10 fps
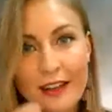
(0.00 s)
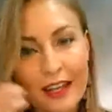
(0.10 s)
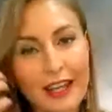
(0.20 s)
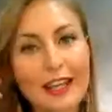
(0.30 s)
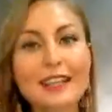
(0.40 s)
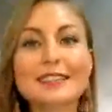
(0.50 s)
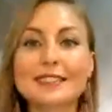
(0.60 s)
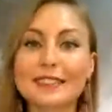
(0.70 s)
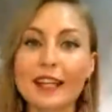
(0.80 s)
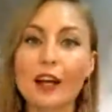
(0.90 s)

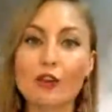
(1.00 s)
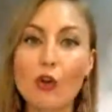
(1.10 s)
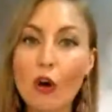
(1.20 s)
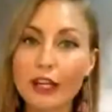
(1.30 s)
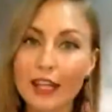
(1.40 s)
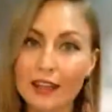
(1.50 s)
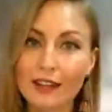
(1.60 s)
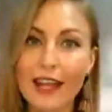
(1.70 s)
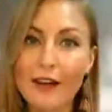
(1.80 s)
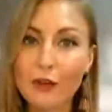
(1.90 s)
is rocking.
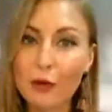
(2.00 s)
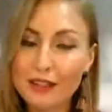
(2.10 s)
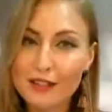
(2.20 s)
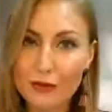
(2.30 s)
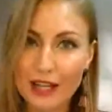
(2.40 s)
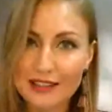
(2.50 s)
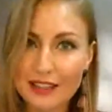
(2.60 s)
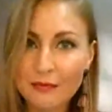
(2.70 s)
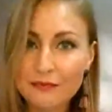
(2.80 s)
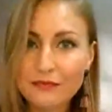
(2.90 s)
Everyone is
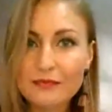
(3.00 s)
ready.